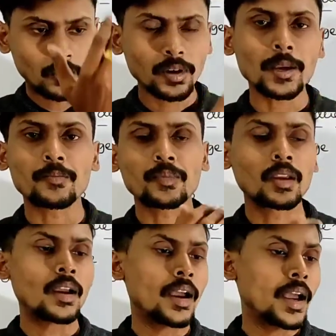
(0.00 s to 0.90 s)
Okay,
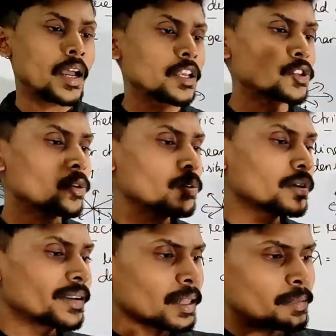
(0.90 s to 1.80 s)

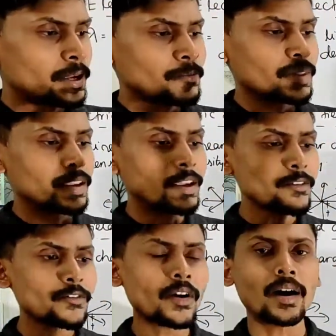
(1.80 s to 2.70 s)
so tell me,
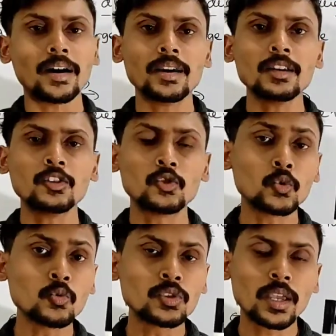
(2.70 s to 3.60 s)
if I
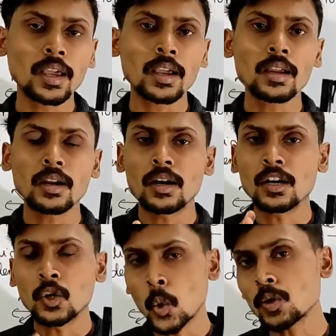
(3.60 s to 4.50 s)
choose a
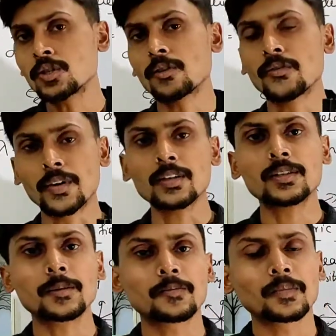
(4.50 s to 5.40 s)
closed
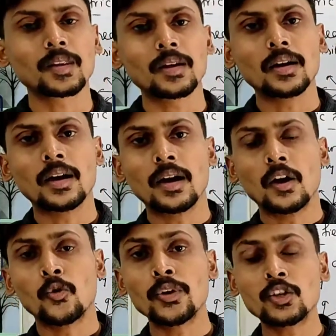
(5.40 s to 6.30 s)
surface
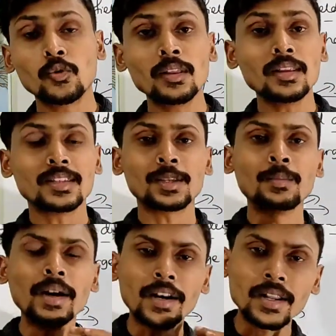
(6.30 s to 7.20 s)
which will
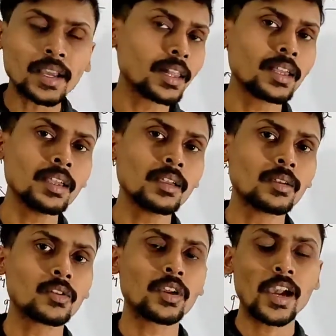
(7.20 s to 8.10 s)

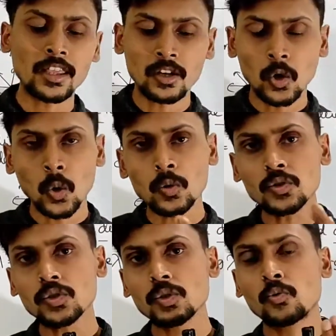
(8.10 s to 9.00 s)
symmetrically
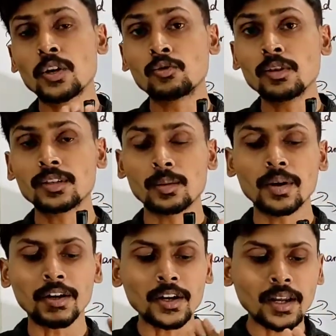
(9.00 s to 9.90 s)
enclose
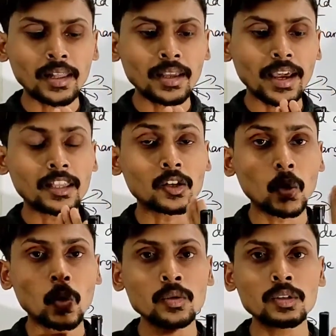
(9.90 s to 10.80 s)

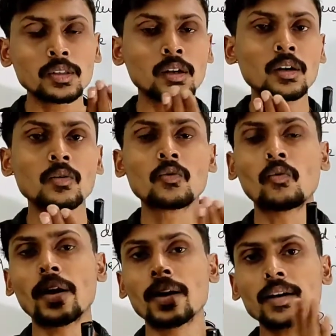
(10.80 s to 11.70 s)
the
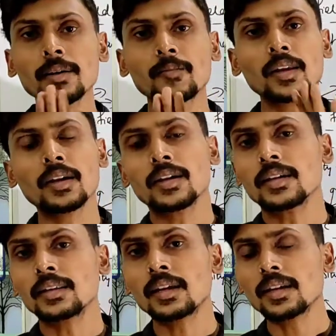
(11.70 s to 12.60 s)
wire,
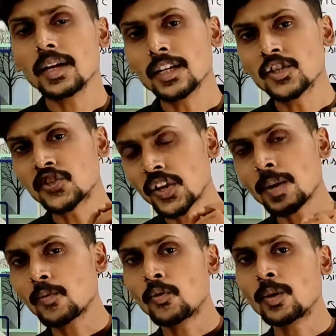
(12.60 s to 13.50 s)
then its
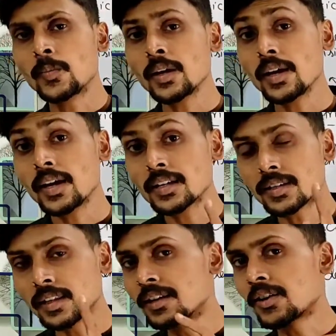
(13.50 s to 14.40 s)
shape will be a
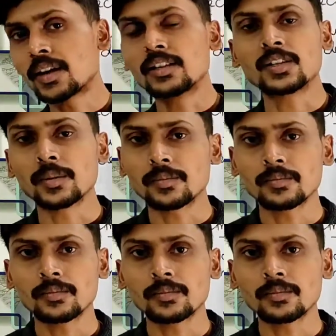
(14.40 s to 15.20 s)
cylindrical shape,